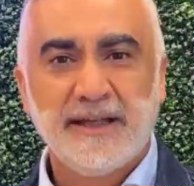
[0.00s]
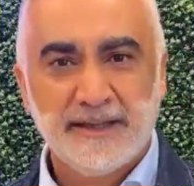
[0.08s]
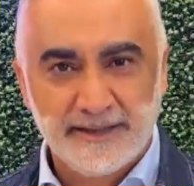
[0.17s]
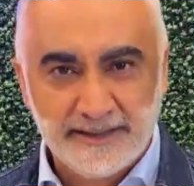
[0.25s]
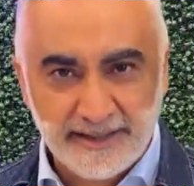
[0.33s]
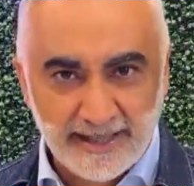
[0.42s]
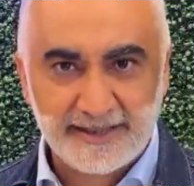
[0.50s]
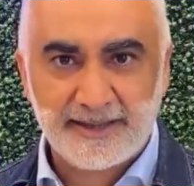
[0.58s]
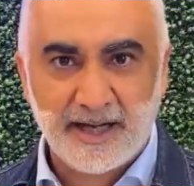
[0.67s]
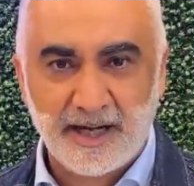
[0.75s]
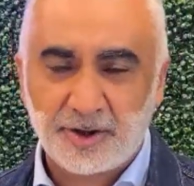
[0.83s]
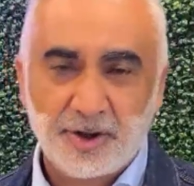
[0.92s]
Yes,
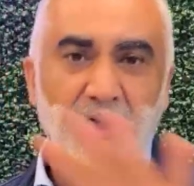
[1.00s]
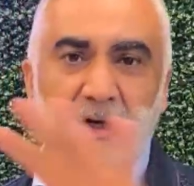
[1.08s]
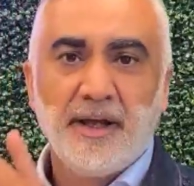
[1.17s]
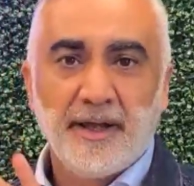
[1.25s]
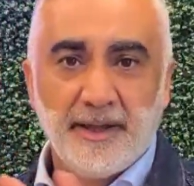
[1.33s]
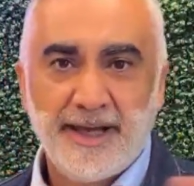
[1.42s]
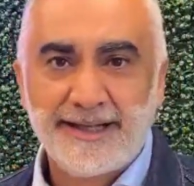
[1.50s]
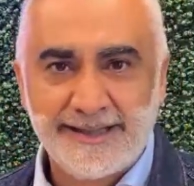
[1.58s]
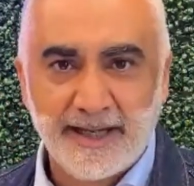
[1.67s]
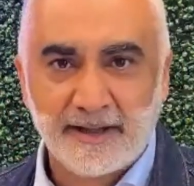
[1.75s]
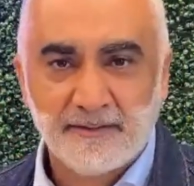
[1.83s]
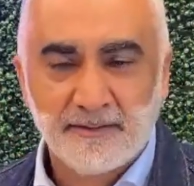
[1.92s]
doctor. And that's
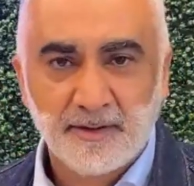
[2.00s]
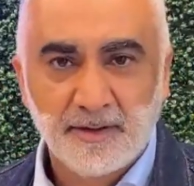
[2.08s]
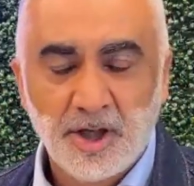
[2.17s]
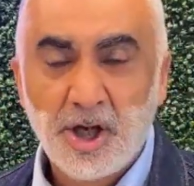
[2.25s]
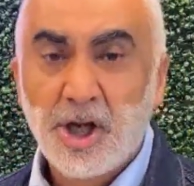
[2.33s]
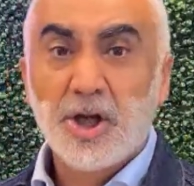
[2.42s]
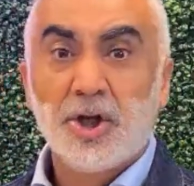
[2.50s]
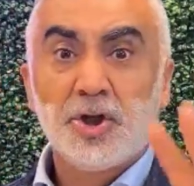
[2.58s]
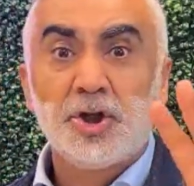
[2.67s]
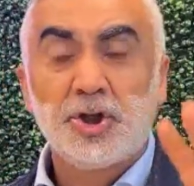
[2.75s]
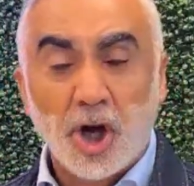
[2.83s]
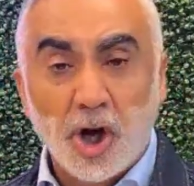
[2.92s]
it.
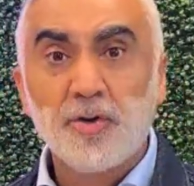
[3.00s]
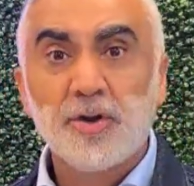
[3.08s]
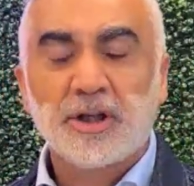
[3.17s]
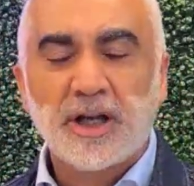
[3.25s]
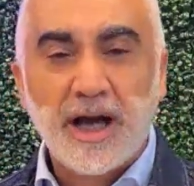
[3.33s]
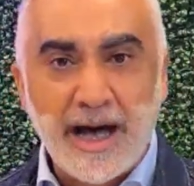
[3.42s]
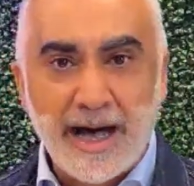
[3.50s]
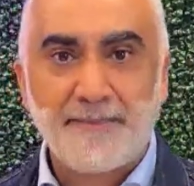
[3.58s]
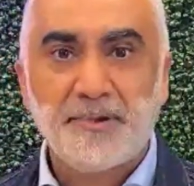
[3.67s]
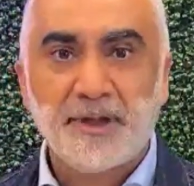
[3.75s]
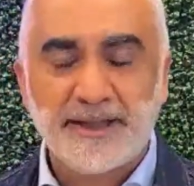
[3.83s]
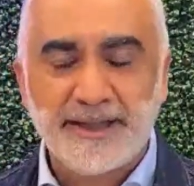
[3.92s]
Don't
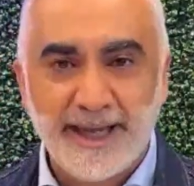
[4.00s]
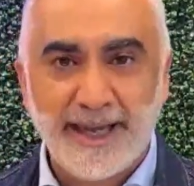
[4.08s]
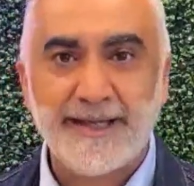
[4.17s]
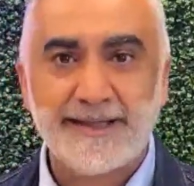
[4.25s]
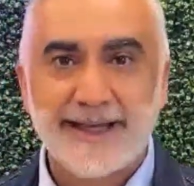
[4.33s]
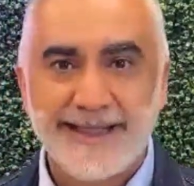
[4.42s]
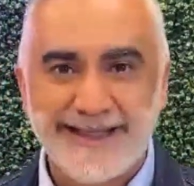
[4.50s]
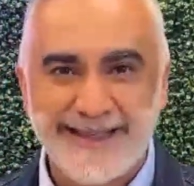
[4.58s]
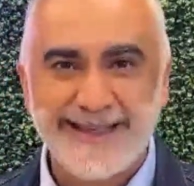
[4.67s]
complicate the